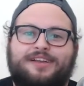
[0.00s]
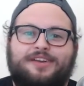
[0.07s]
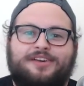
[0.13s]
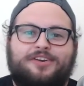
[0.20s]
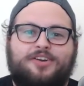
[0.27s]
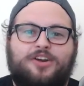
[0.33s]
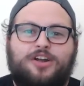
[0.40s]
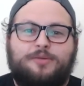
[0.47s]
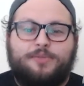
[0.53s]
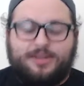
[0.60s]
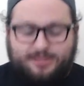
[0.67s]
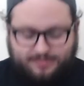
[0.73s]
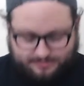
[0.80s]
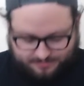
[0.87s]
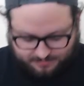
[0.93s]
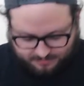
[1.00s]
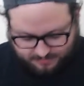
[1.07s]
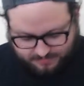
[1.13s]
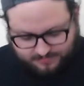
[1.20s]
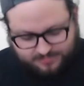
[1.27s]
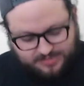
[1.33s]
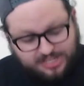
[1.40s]
Karmic
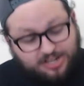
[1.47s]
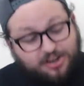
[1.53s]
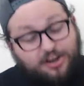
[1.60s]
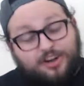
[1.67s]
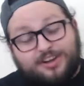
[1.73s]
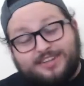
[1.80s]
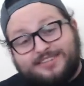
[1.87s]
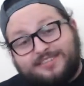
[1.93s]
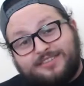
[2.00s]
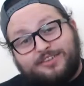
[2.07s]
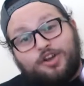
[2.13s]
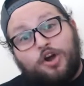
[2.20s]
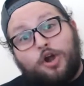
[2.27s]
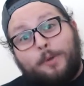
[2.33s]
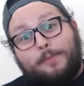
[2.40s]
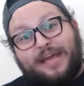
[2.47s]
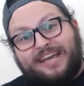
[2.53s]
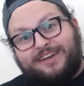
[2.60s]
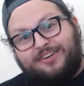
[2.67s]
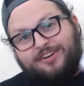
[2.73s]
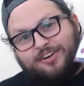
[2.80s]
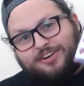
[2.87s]

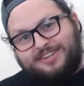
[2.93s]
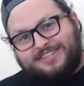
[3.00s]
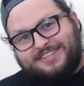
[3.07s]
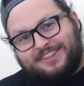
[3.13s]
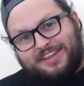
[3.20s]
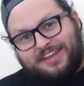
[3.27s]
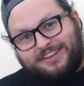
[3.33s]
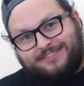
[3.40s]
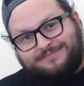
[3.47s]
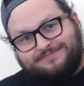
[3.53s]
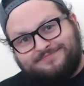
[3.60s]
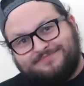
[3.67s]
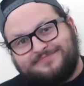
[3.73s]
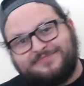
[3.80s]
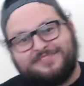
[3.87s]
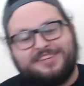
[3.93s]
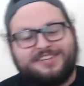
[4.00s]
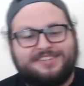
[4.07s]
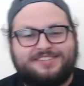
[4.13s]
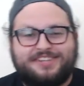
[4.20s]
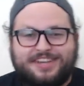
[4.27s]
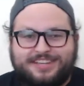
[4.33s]
Artisan line.
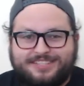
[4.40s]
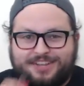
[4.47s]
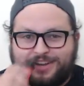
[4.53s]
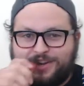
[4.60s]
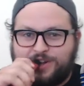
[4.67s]
See you guys there.